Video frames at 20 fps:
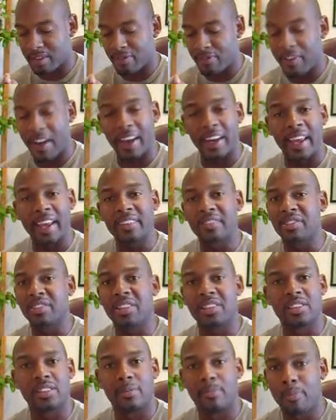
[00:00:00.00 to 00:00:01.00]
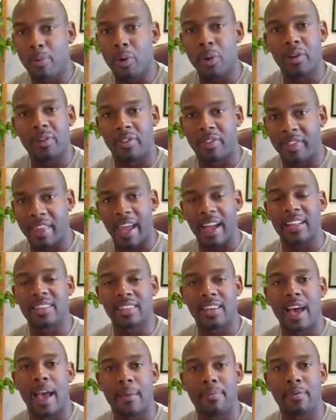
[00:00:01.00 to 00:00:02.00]
financially support
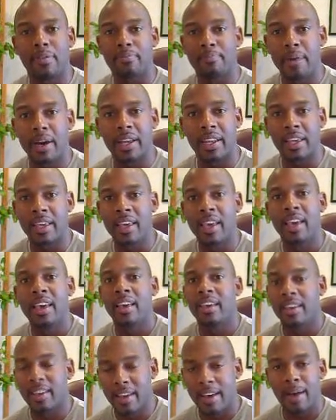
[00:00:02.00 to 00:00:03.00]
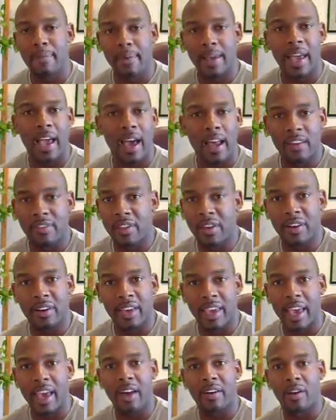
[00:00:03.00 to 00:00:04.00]
that type of money coming out of
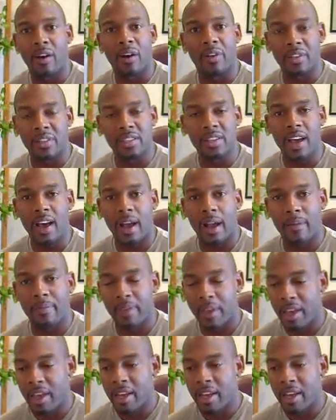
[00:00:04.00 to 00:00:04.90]
their account all the time.